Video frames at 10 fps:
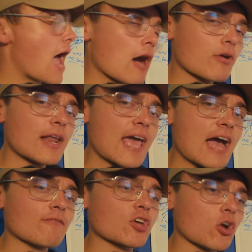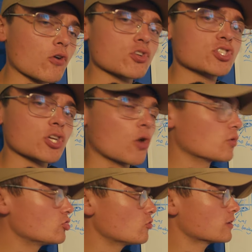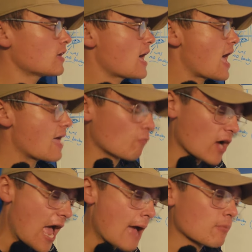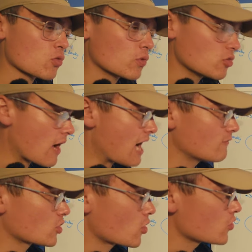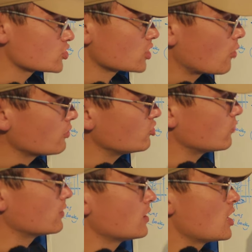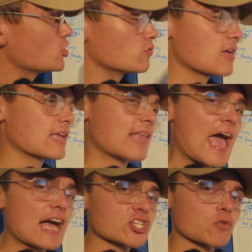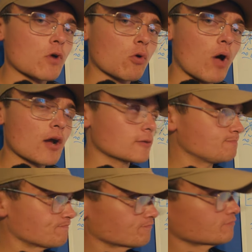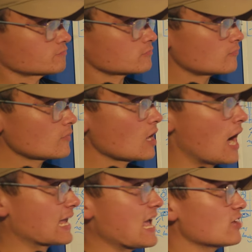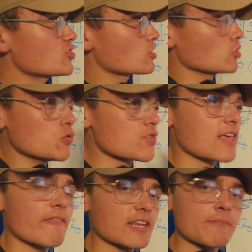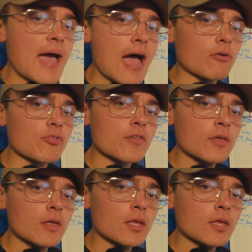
How can I have the courage to go and do it? And what happens when you have the courage to go and do it, you take the action required. I can't just lose 70 pounds.